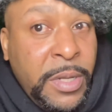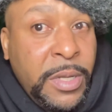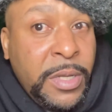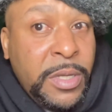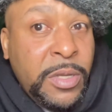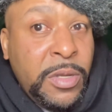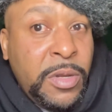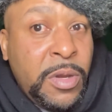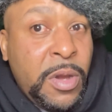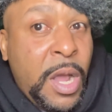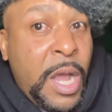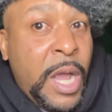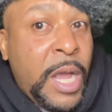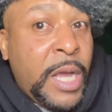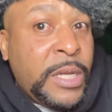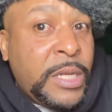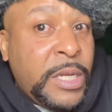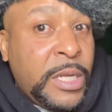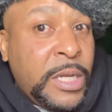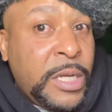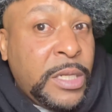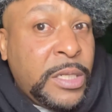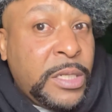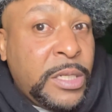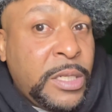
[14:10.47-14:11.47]
You know how a
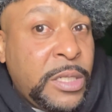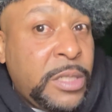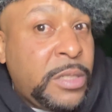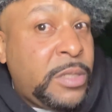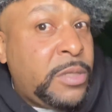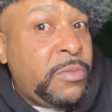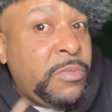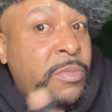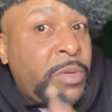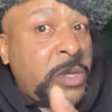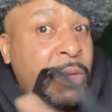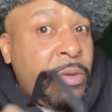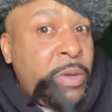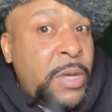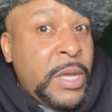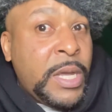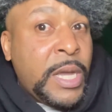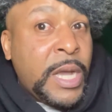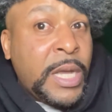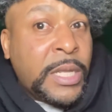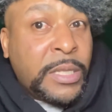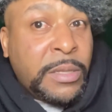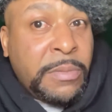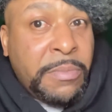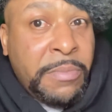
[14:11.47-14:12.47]
nigga just, when you ain't
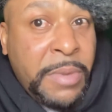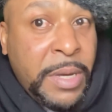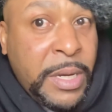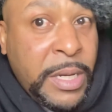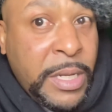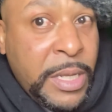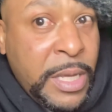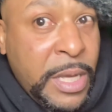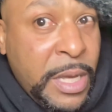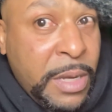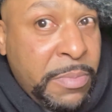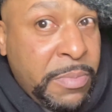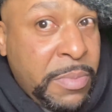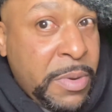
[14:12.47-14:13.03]
got the money yet,